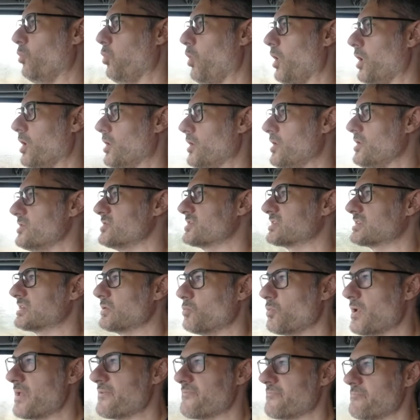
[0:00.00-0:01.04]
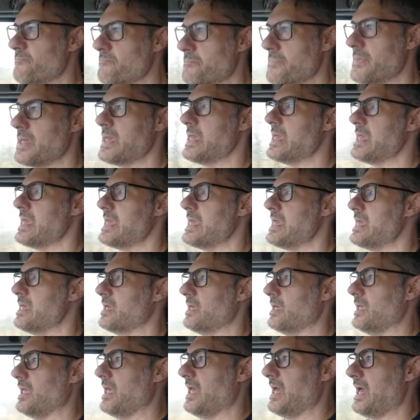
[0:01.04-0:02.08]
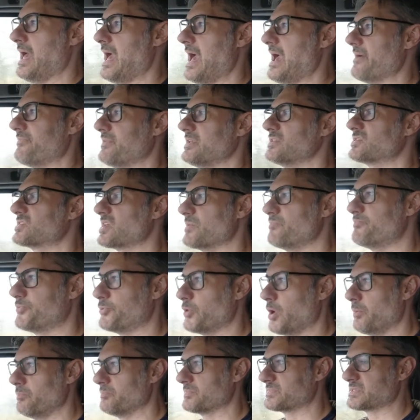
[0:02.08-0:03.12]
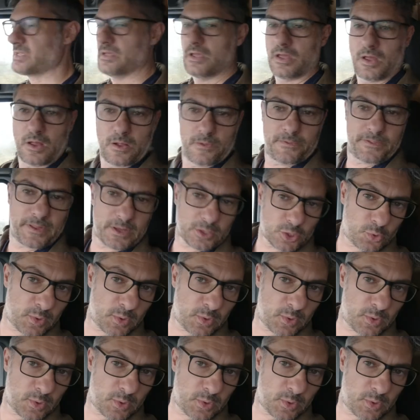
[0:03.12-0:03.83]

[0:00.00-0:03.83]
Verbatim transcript: was with me having to prompt the